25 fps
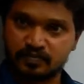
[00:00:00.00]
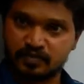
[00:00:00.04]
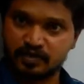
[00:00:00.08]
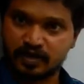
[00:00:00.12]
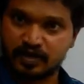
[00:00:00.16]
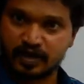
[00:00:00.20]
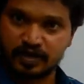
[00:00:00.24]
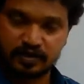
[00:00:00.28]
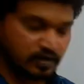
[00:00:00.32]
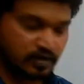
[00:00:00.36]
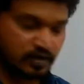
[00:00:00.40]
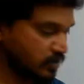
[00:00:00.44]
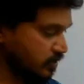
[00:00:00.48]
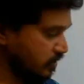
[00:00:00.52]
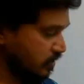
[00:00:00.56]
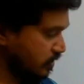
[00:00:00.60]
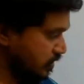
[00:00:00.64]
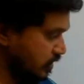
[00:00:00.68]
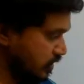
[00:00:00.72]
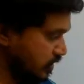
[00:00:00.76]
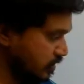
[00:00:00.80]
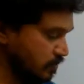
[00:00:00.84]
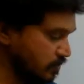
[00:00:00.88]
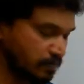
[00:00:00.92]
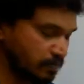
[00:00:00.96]
Right?
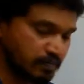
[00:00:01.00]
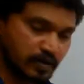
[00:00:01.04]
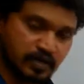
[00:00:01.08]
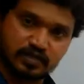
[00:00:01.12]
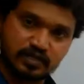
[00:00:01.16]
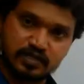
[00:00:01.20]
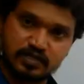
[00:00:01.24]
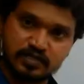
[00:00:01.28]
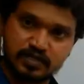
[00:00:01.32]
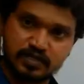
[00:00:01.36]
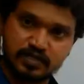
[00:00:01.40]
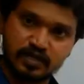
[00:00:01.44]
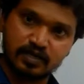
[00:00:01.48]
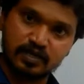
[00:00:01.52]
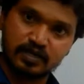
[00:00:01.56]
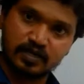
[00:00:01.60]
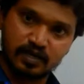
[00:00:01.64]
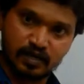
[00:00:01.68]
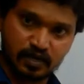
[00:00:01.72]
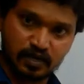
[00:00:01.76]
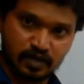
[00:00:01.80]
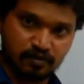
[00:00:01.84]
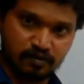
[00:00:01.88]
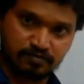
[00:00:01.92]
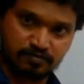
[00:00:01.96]
Remember these three
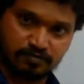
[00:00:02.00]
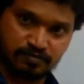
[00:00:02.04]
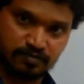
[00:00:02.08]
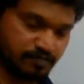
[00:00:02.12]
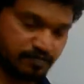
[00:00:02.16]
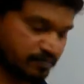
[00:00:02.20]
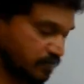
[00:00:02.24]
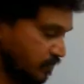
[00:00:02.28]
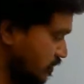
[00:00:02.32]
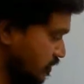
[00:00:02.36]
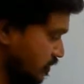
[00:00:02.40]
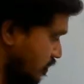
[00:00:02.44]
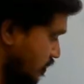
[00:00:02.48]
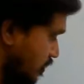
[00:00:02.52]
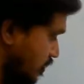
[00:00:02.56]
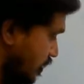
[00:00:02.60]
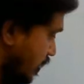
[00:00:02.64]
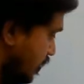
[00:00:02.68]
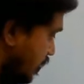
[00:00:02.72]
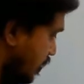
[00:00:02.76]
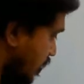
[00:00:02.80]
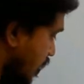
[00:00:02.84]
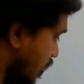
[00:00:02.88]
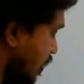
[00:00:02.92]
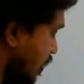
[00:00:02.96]
enough. Right?